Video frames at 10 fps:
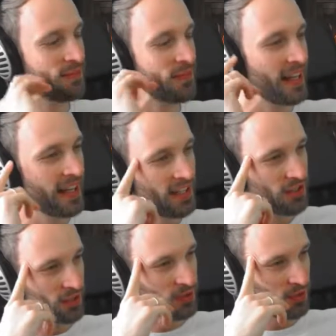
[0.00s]
You
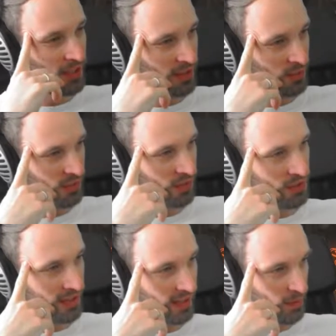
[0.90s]
should also do sales
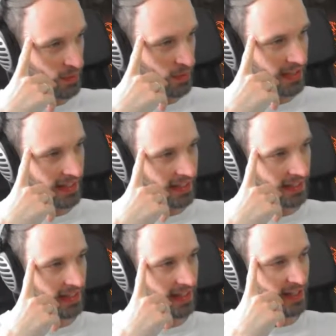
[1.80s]
research and see what people like
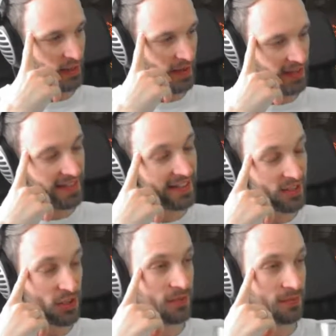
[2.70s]
and hate about it. That's
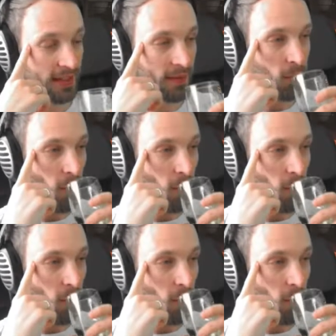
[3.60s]
true, yeah.